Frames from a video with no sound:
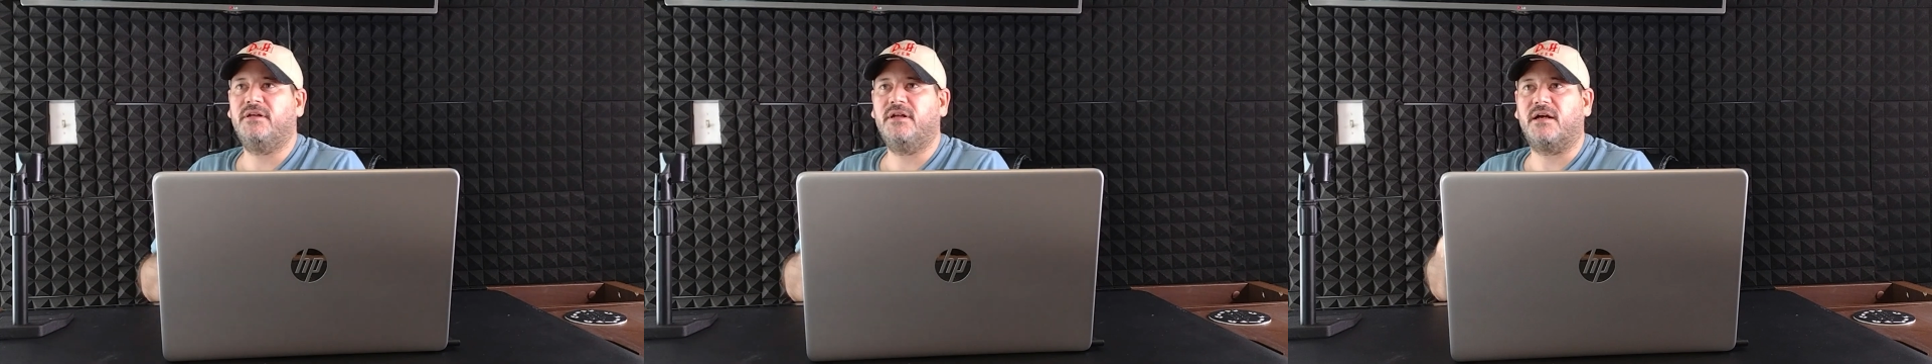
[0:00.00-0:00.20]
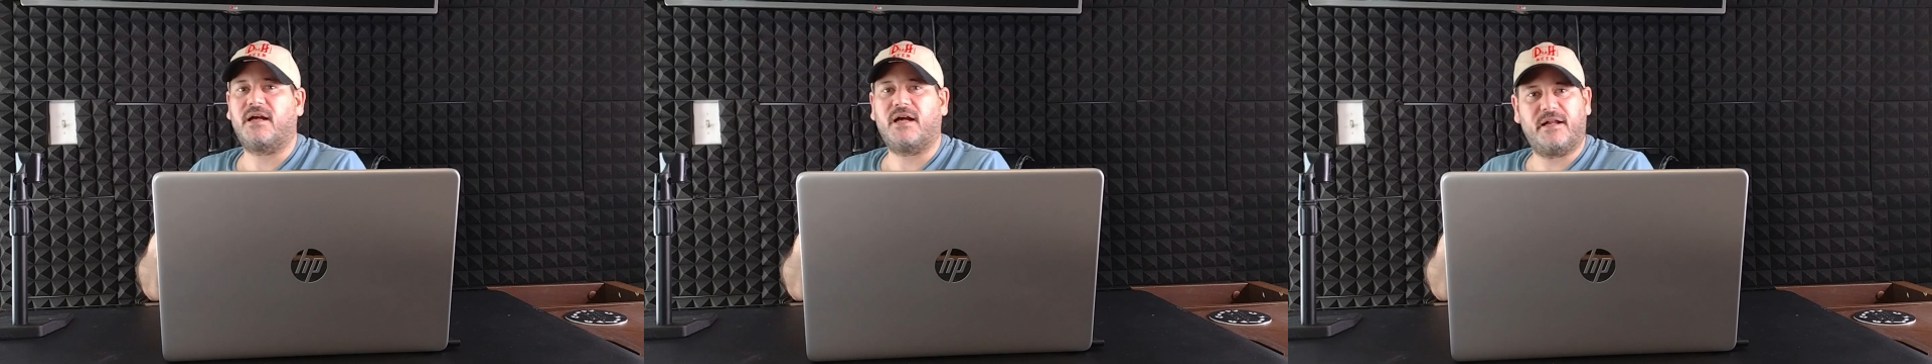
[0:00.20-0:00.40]

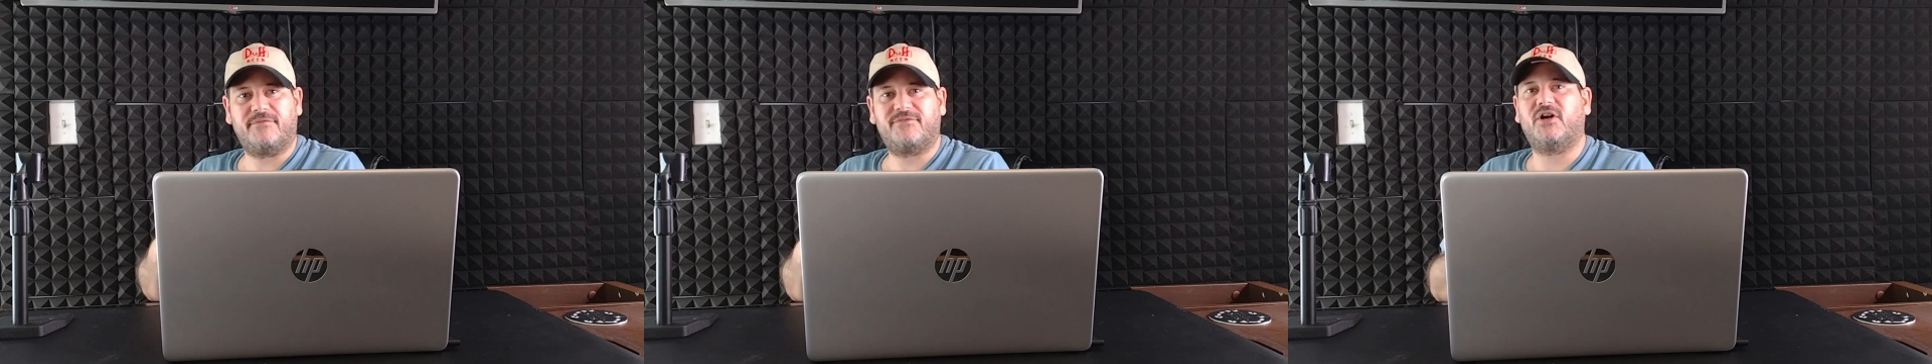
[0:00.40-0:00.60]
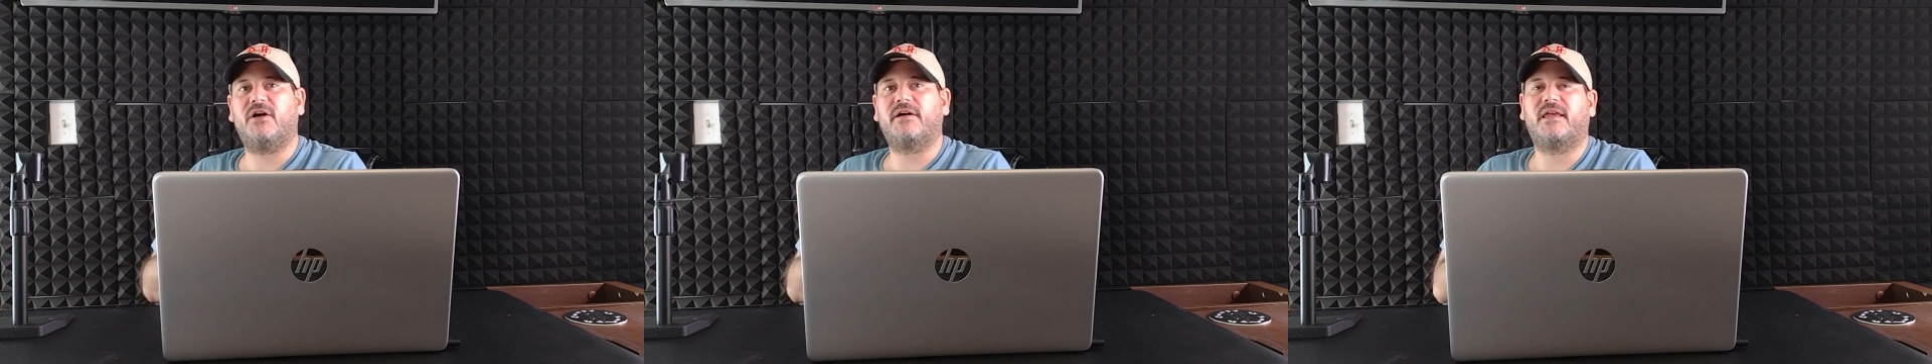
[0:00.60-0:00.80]
you know, kind
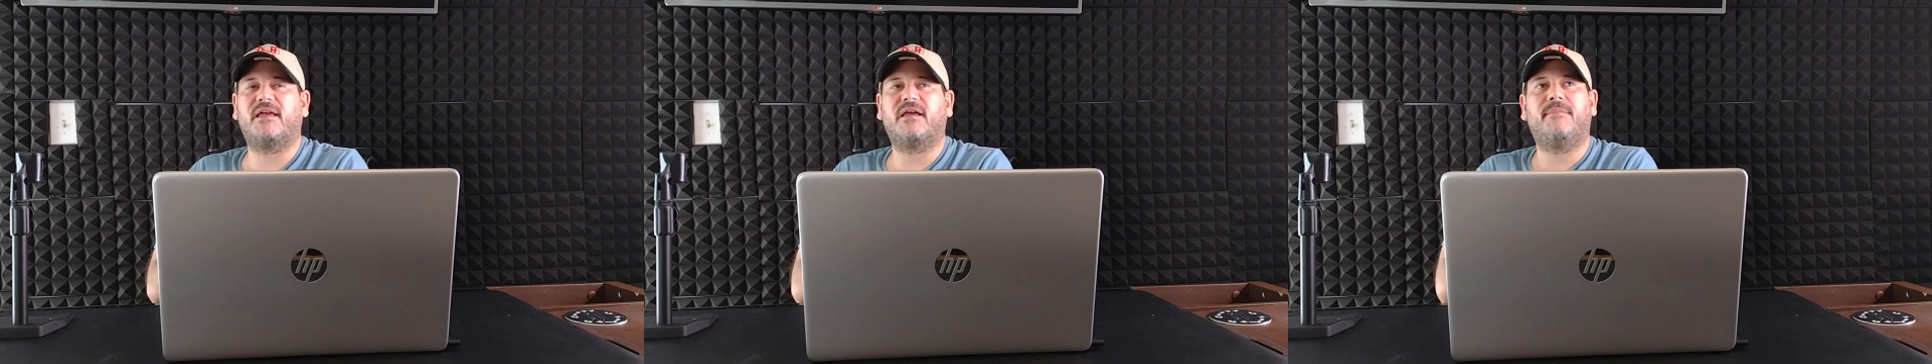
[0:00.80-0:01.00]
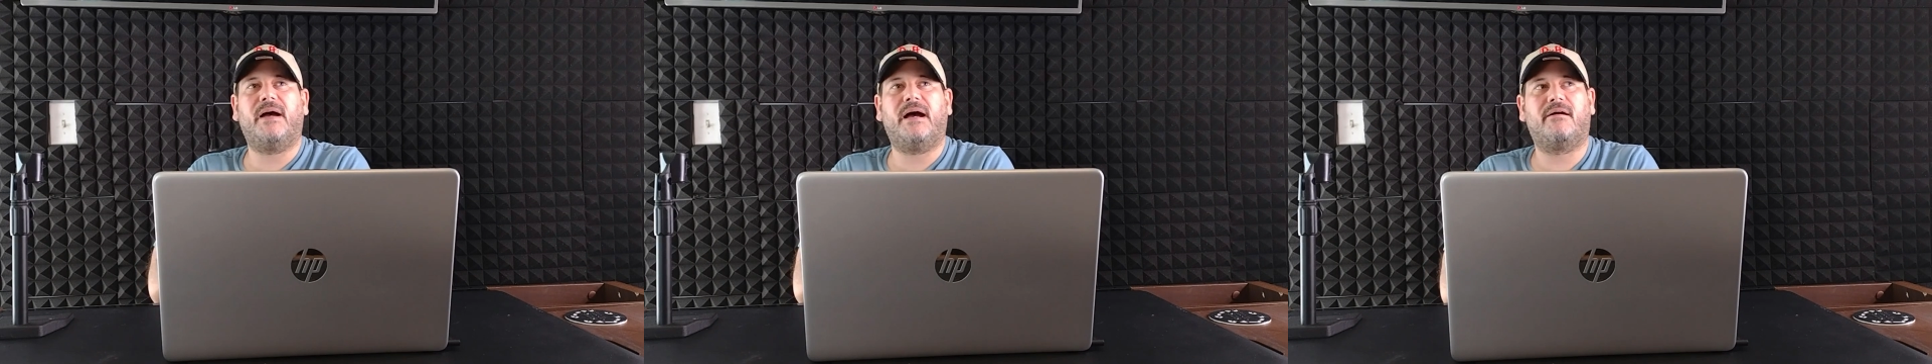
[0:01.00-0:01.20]
of
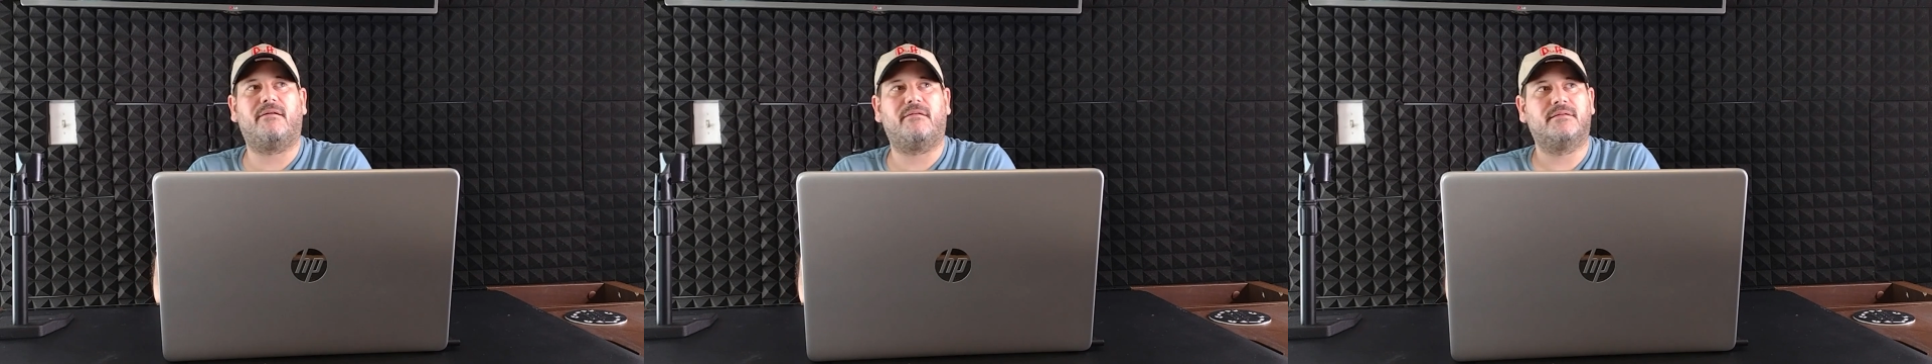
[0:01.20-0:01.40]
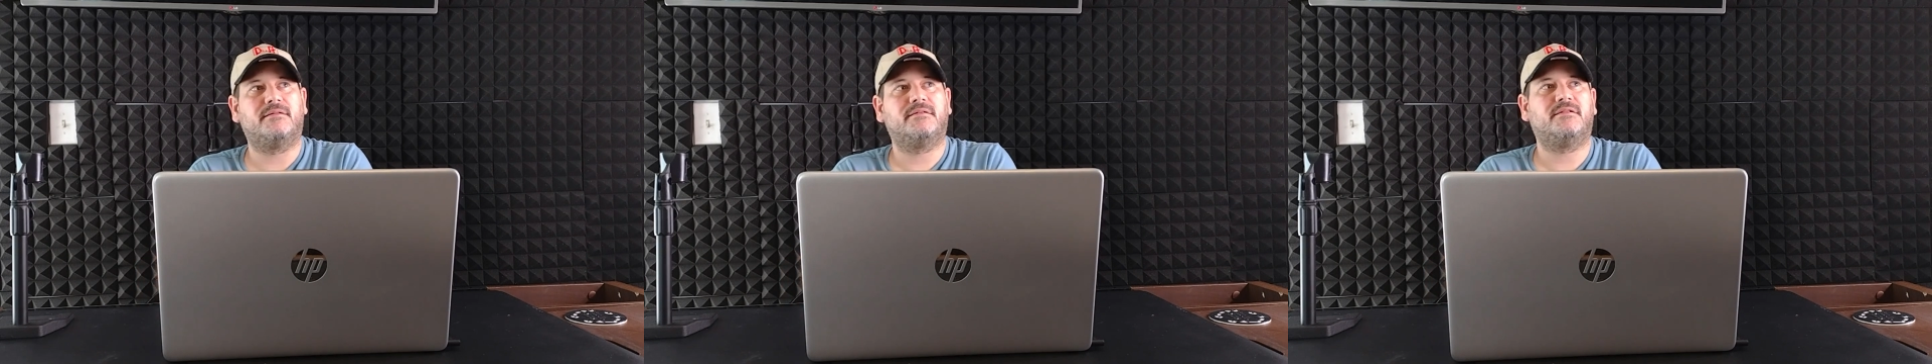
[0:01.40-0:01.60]
talking
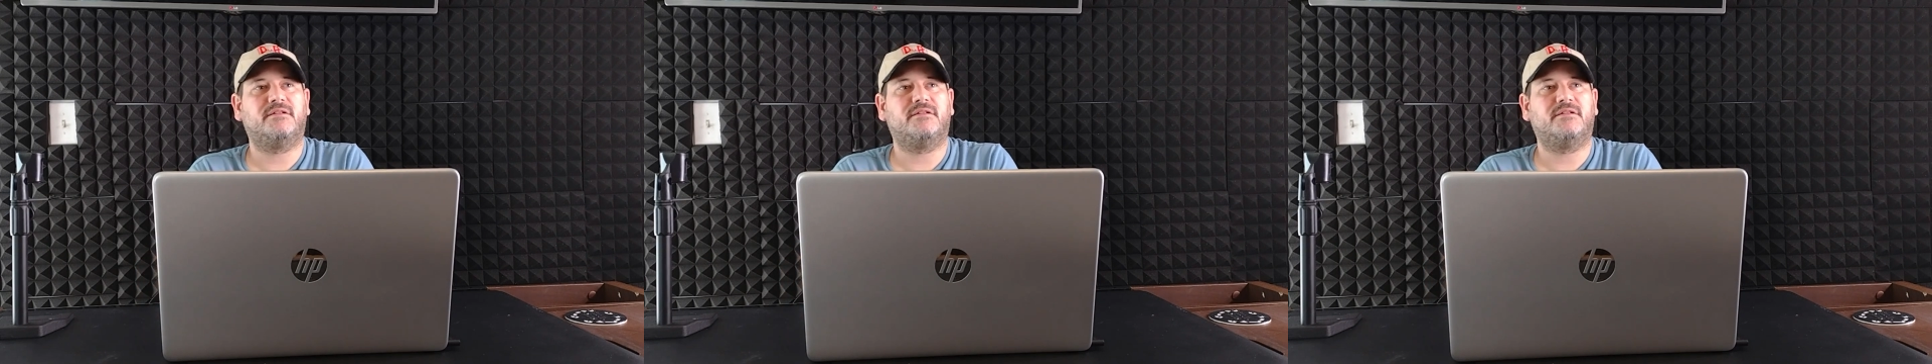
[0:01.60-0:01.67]
about,